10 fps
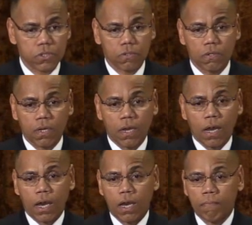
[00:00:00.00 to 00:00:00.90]
So
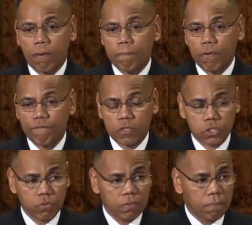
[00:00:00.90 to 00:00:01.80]
I'm both
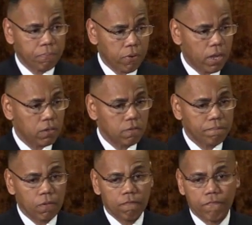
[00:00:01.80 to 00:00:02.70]
extremely proud
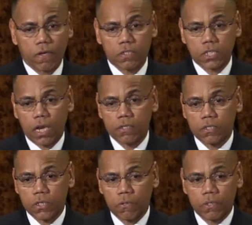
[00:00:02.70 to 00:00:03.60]
of both John
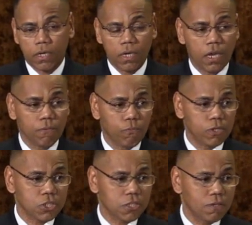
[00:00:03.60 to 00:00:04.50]
and Tony and
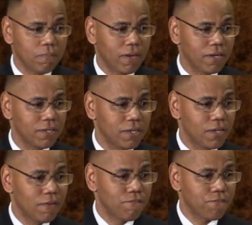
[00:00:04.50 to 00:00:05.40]
wish them
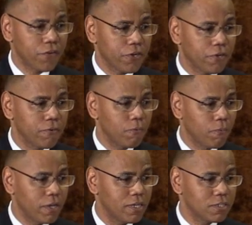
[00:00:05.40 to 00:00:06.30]
fair
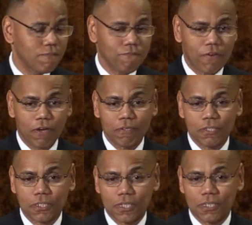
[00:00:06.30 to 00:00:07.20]
winds and falling
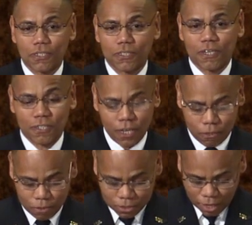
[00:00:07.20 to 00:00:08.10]
seas as they take
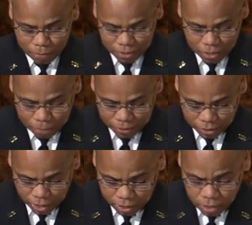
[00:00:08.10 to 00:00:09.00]
their assignment in the
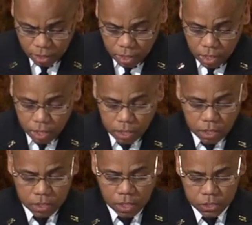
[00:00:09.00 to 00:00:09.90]
Pentagon.
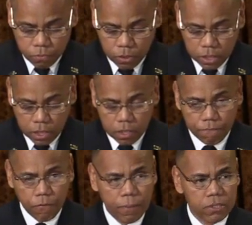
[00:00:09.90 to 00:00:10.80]
It's really good
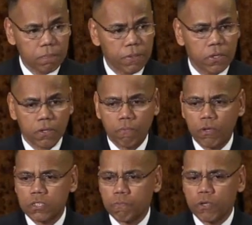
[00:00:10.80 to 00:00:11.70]
for me to be here.
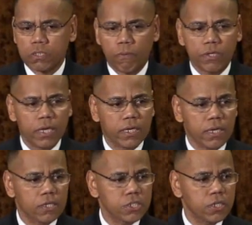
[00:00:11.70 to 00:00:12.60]
Where's
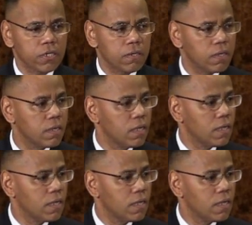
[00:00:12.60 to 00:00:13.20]
Monique? Is she here?